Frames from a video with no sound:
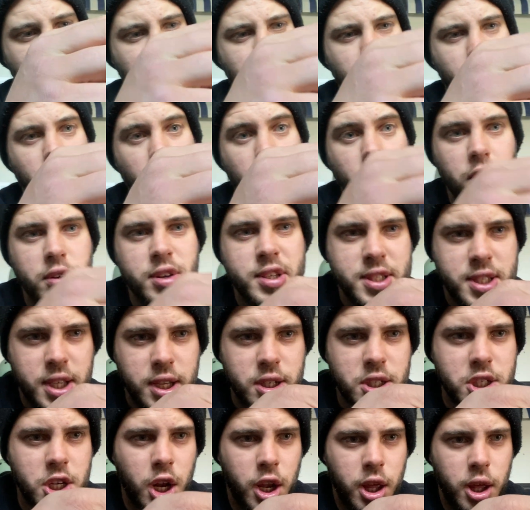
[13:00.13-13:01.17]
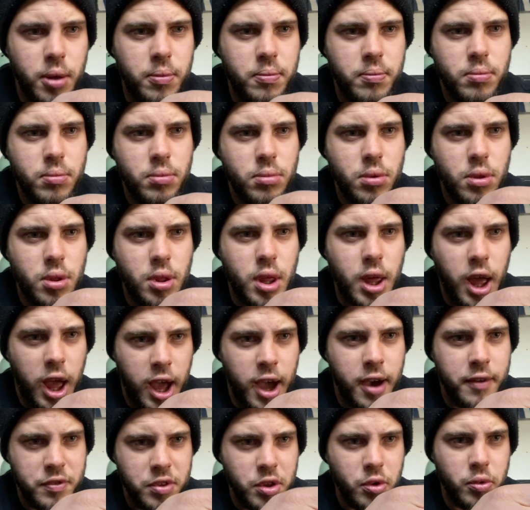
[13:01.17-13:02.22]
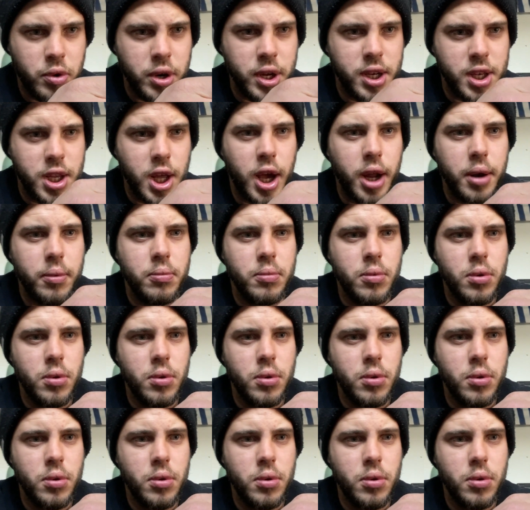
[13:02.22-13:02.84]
you essentially have the rig done.